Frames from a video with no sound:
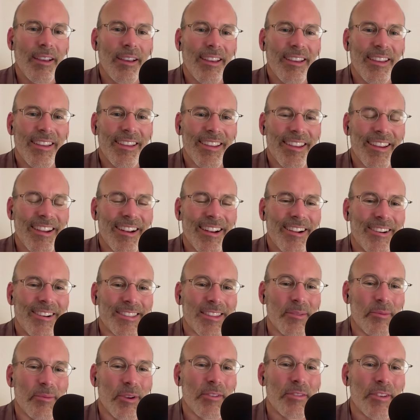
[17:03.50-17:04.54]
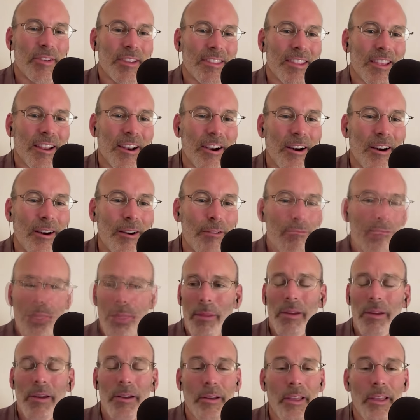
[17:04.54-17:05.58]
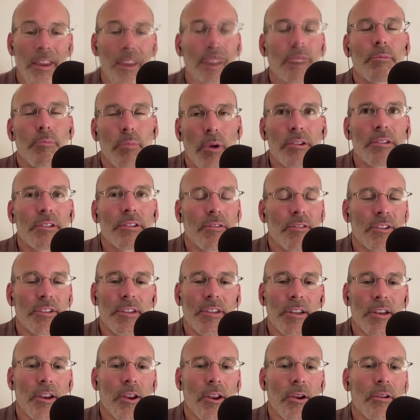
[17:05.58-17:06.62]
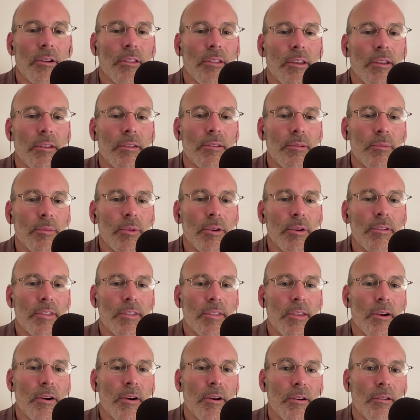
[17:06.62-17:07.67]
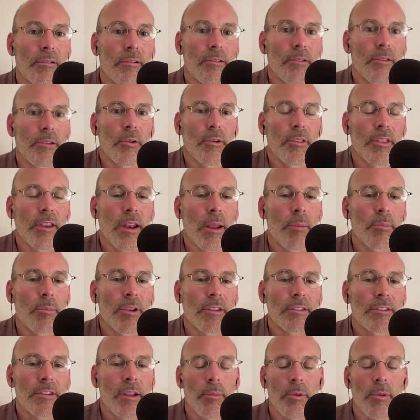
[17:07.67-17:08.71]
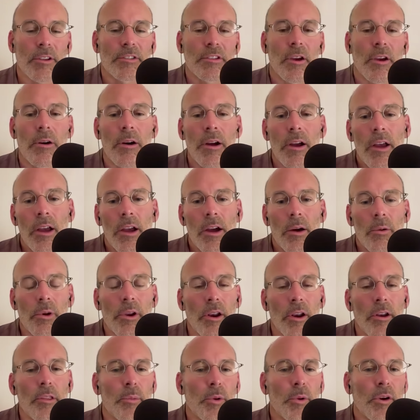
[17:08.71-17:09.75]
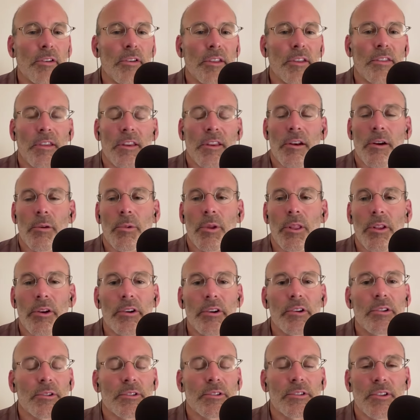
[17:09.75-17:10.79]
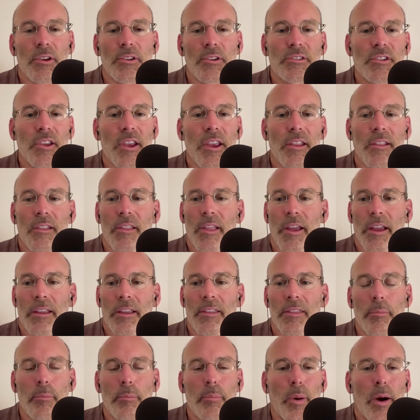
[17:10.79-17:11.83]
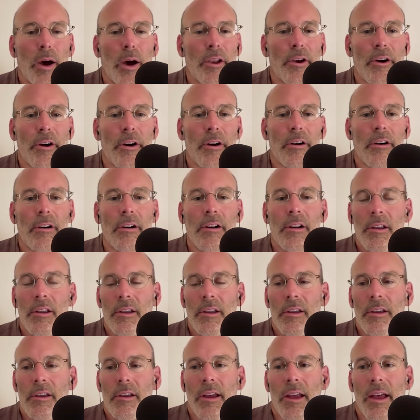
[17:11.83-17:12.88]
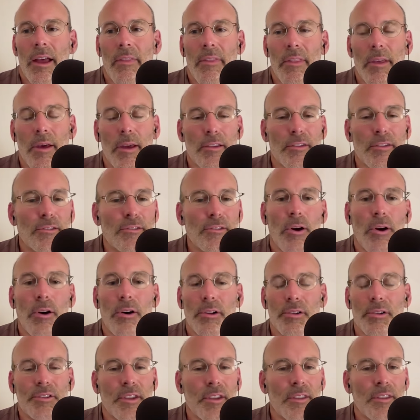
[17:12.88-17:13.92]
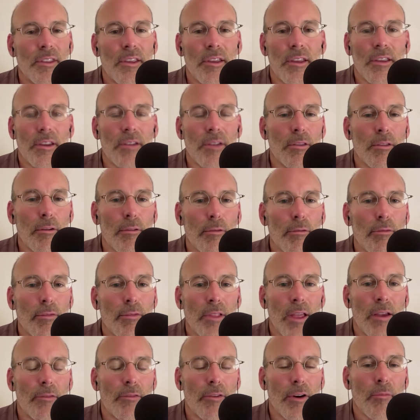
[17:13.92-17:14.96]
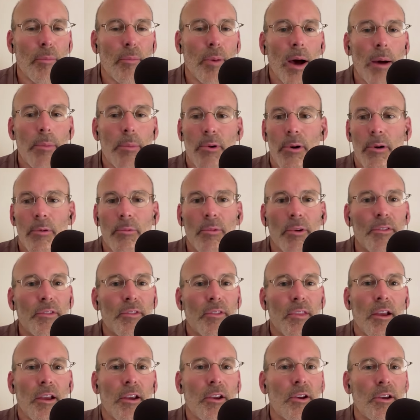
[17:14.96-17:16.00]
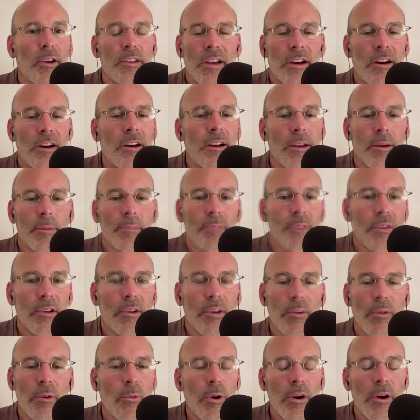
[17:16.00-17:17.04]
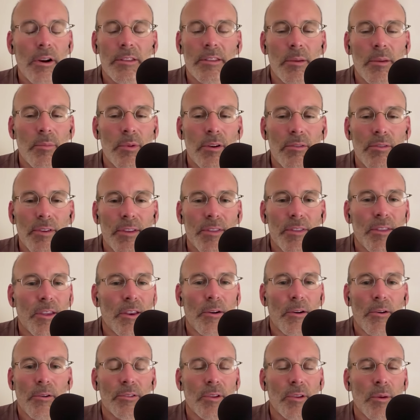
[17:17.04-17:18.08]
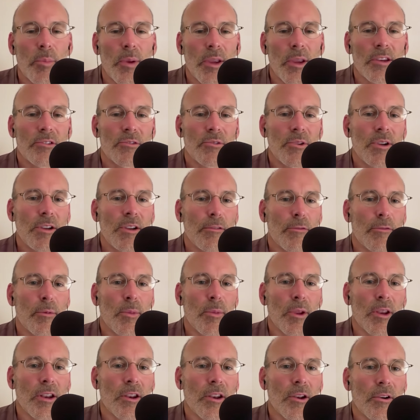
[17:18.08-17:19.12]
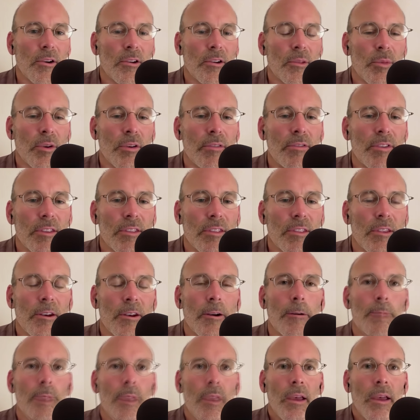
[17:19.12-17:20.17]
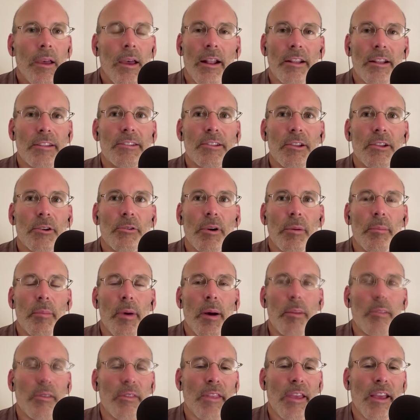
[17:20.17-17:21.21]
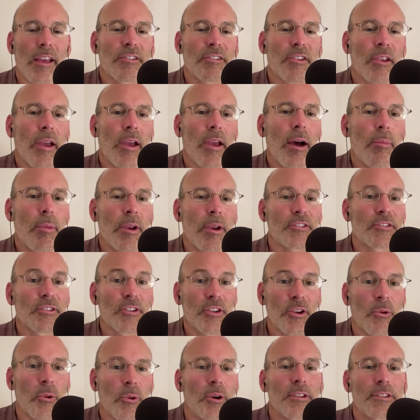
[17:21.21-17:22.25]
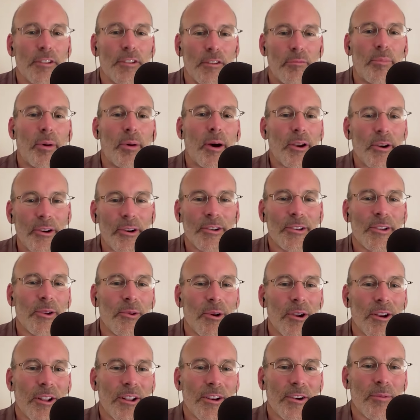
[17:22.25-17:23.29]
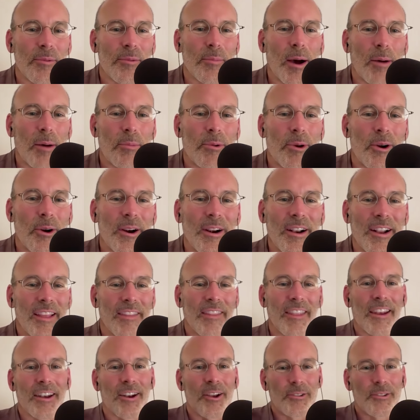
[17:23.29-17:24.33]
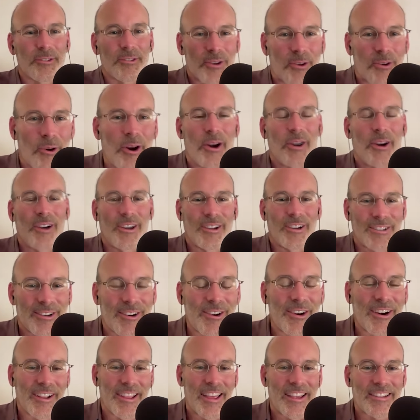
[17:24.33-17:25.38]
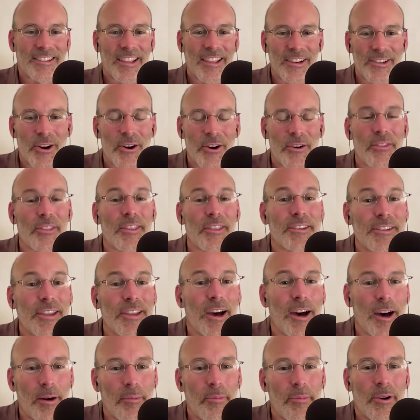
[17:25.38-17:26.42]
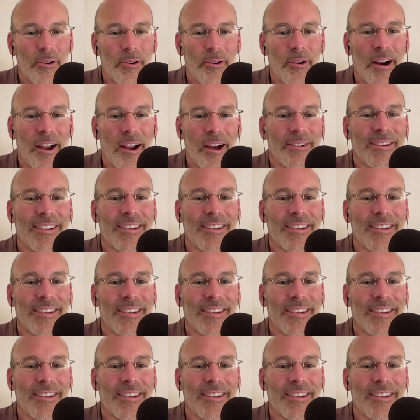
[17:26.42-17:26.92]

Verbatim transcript: you know at the movie theater they're like most of us didn't go to the movie theater with an empty stomach so we go to the movie theater and we learn to associate like the butter and the salt and the the flavor of popcorn with a good time because we're at the movie theater. It was a big treat for me to go to the movie theater. And I still remember they ask you how many squirts of butter do you want on your popcorn, and they'd go squirt, squirt as they turned the tub around.